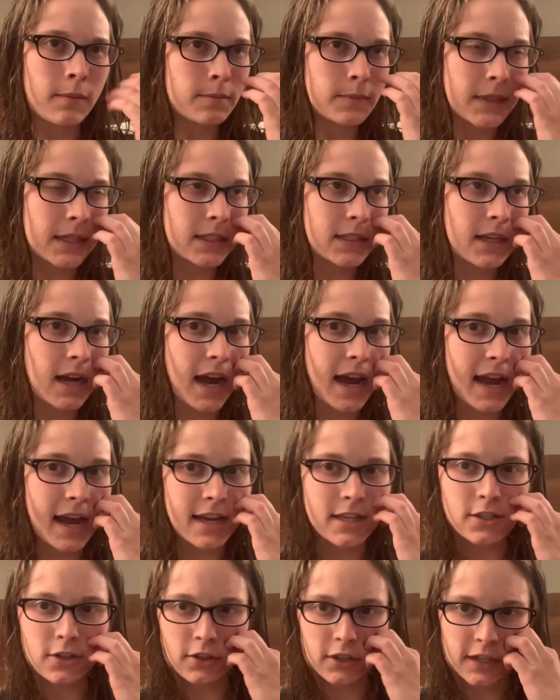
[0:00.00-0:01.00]
it's not
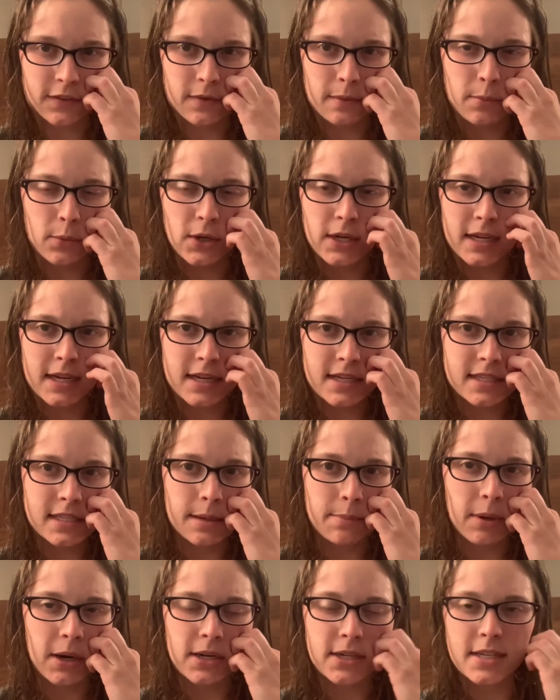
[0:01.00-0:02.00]
as early of a morning because the
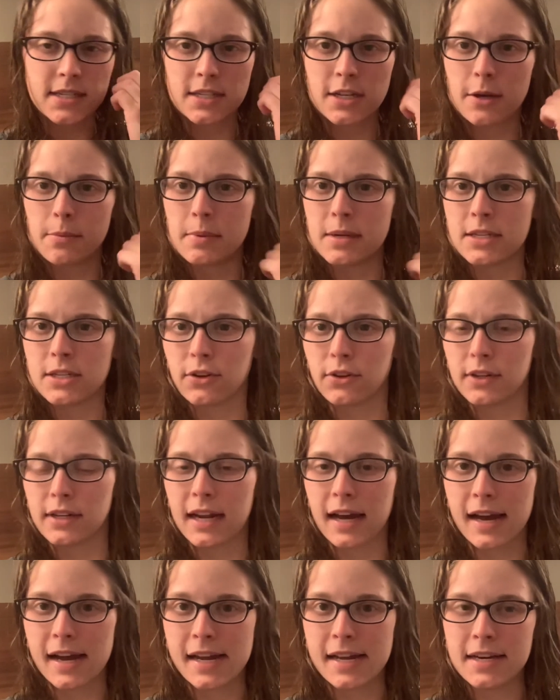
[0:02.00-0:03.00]
park doesn't open till
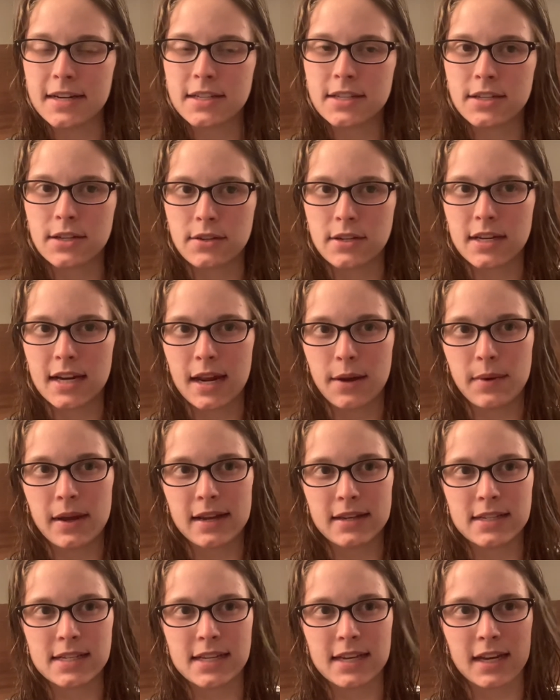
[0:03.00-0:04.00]
9. So today we had
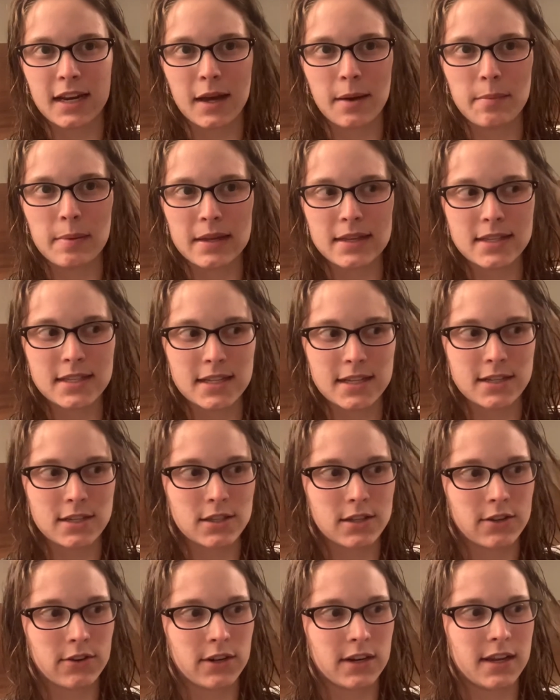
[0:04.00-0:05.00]
to get up at
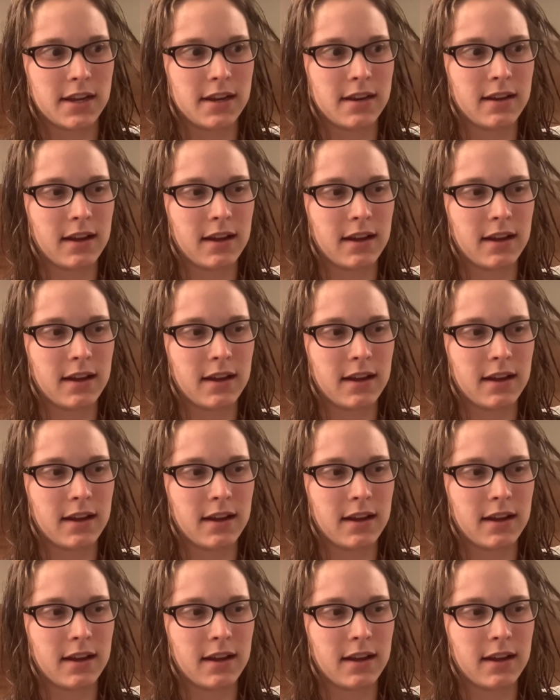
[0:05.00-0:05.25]
6.30.